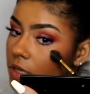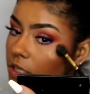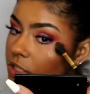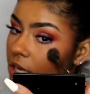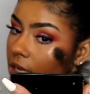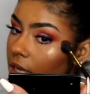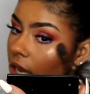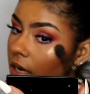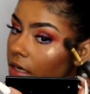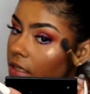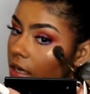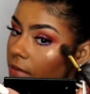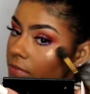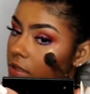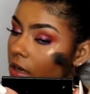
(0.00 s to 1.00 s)
the Jackie
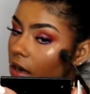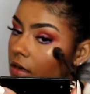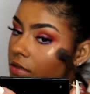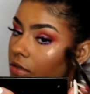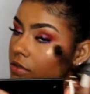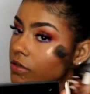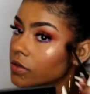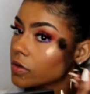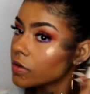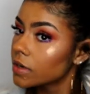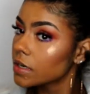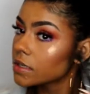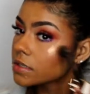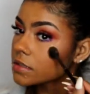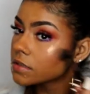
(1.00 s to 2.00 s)
Onatown Artist
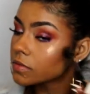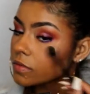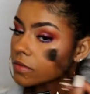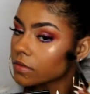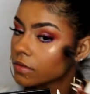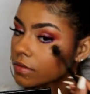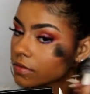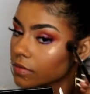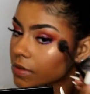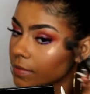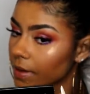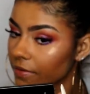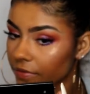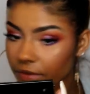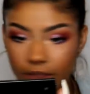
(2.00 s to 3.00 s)
Couture. This is one of
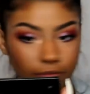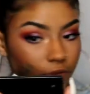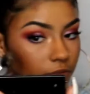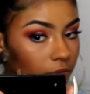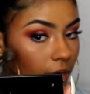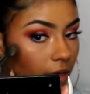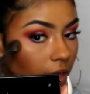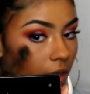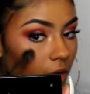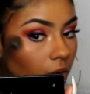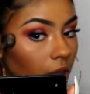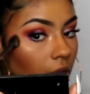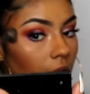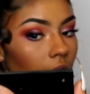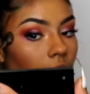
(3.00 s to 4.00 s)
my favorites right now.
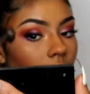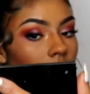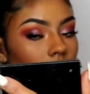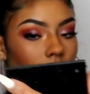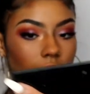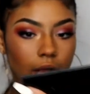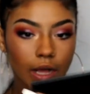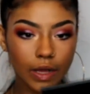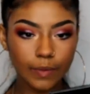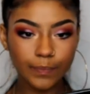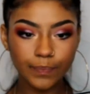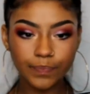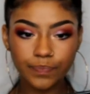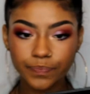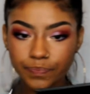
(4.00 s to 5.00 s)

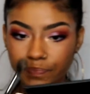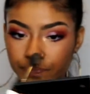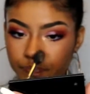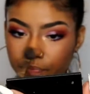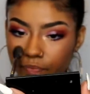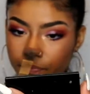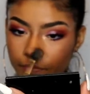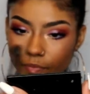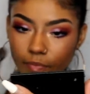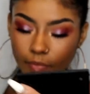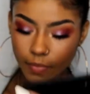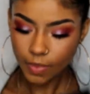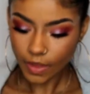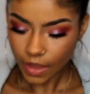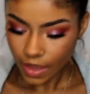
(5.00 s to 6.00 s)
Um,
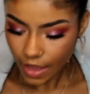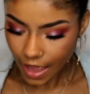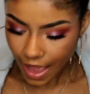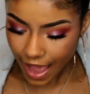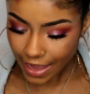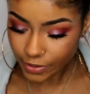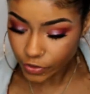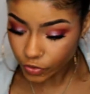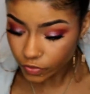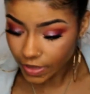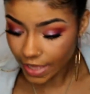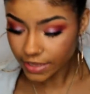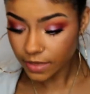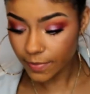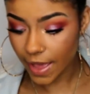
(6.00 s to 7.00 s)
I do
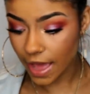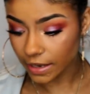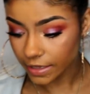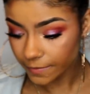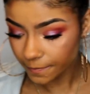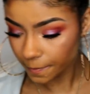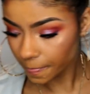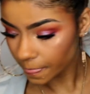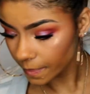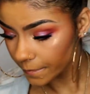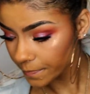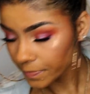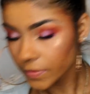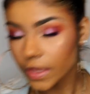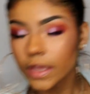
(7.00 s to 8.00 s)
like the palette.
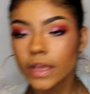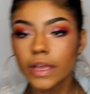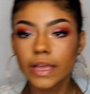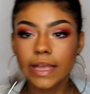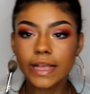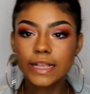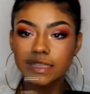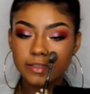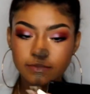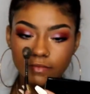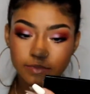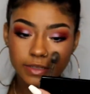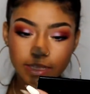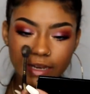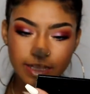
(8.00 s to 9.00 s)
It
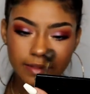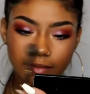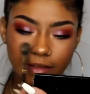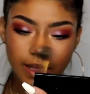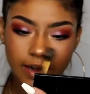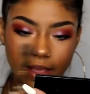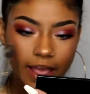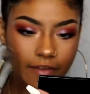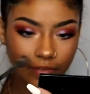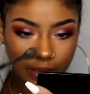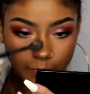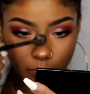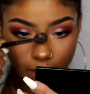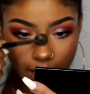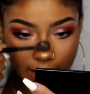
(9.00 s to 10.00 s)
It is kind of heavily
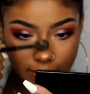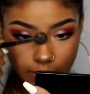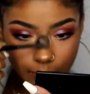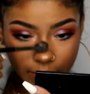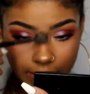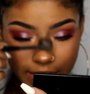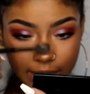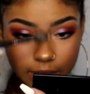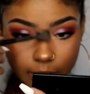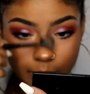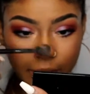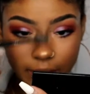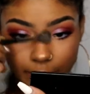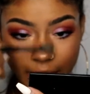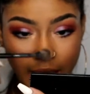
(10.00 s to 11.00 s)
priced, but it's a
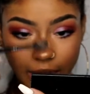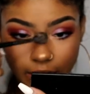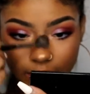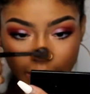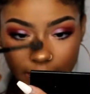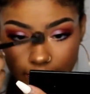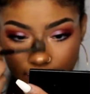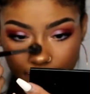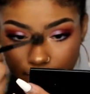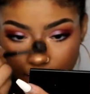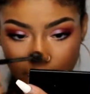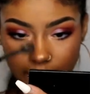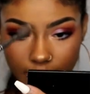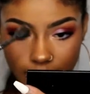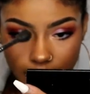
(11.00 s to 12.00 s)
big palette. Like,
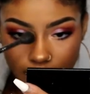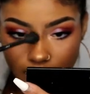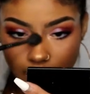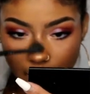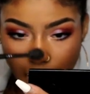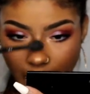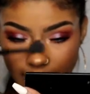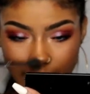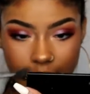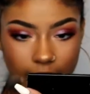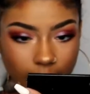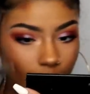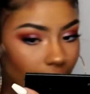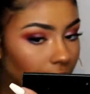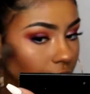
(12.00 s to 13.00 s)
I
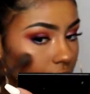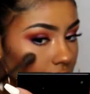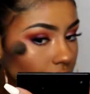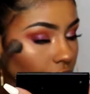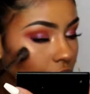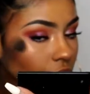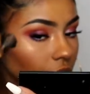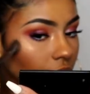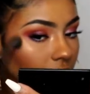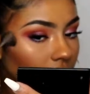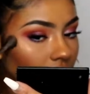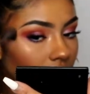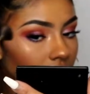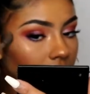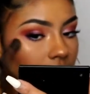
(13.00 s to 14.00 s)
think my Too
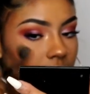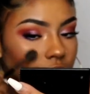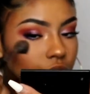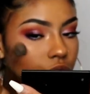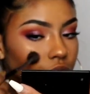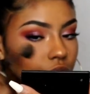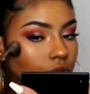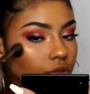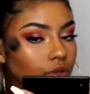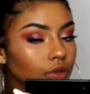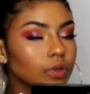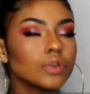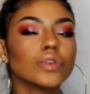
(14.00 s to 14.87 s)
Faced,